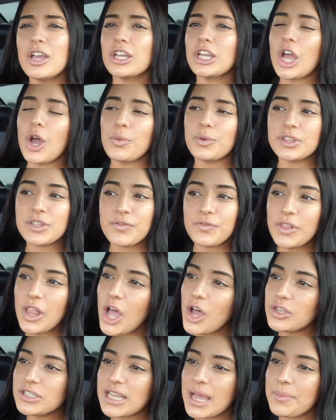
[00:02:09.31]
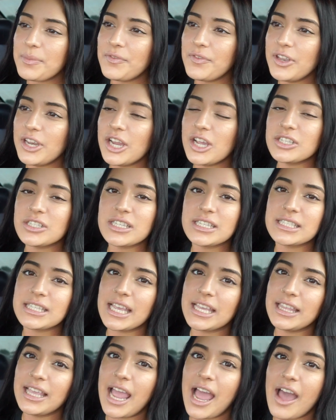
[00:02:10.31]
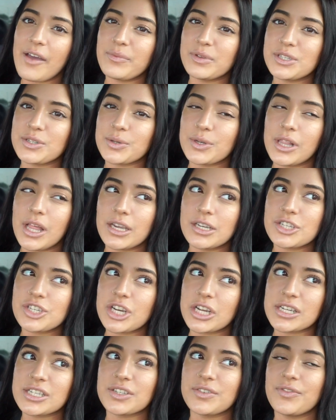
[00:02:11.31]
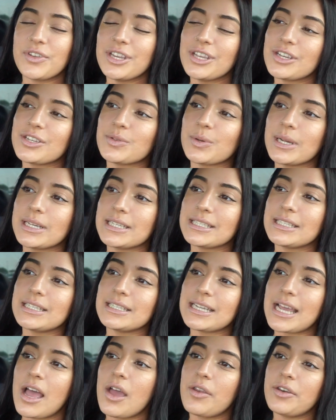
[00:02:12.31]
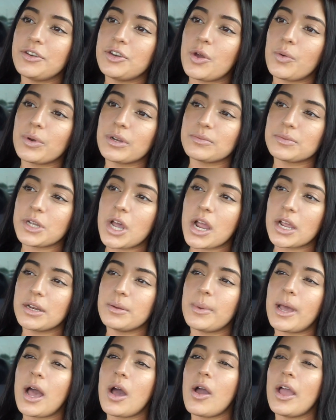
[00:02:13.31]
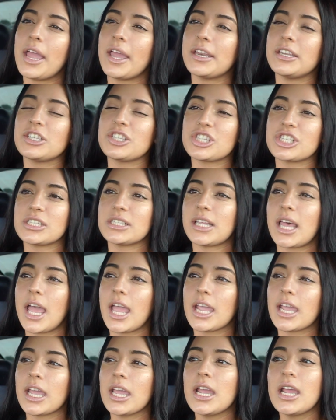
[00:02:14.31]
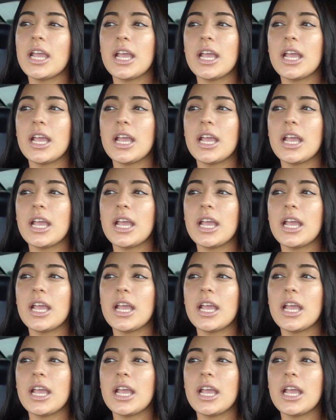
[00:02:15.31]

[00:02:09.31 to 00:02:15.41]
go with the flow type of videos, because lately I have been doing a lot of structured videos where I sit down, know what I'm talking about, and it's just like,